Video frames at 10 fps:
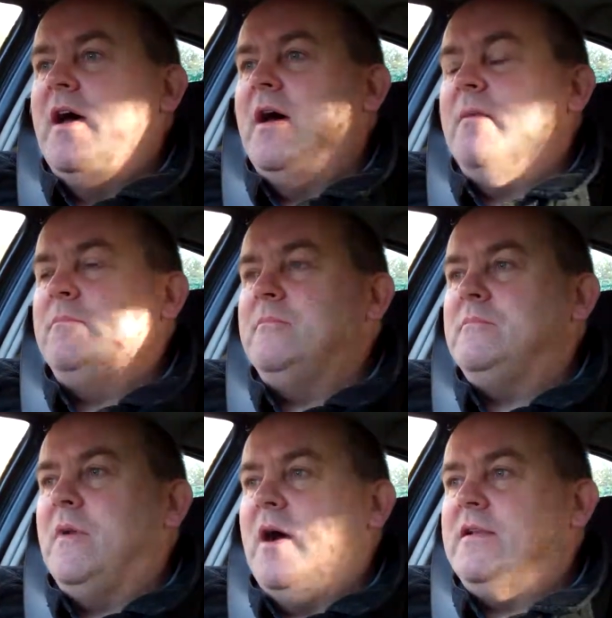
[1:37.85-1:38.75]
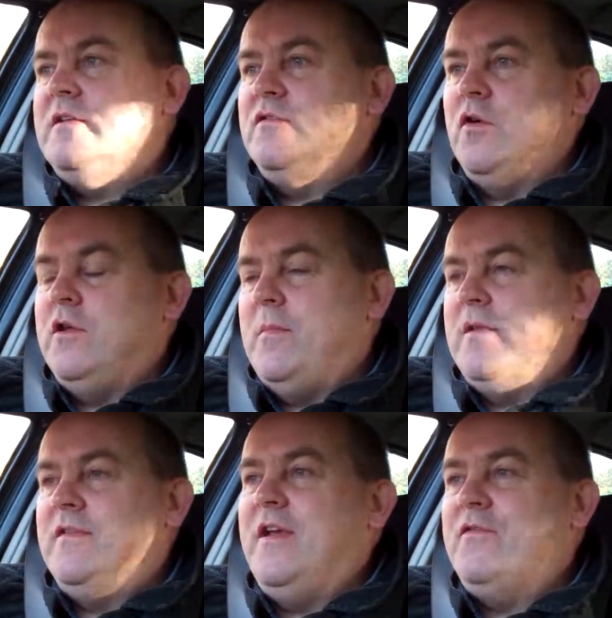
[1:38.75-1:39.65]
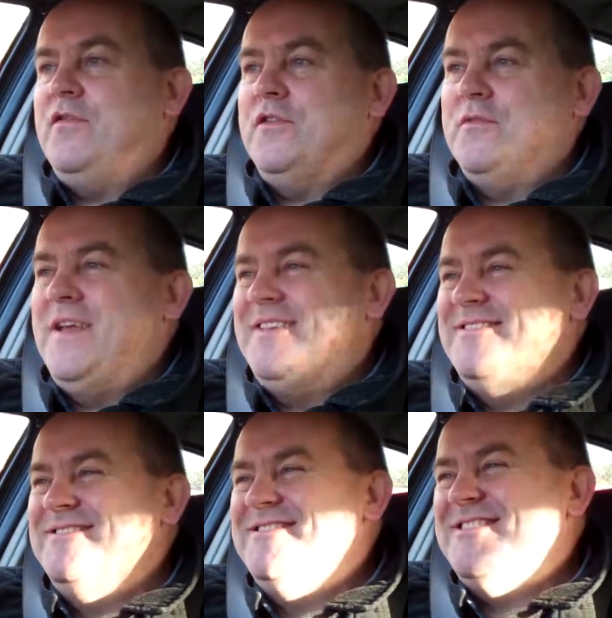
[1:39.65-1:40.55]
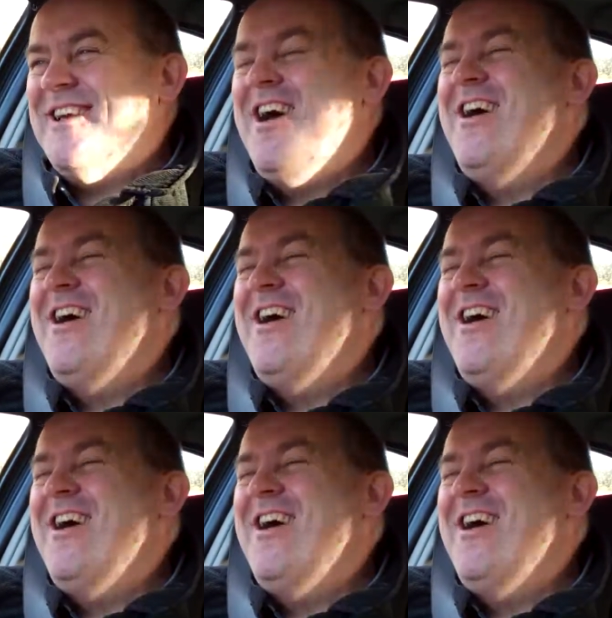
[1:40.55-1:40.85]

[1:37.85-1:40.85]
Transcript: I didn't document it for the reasons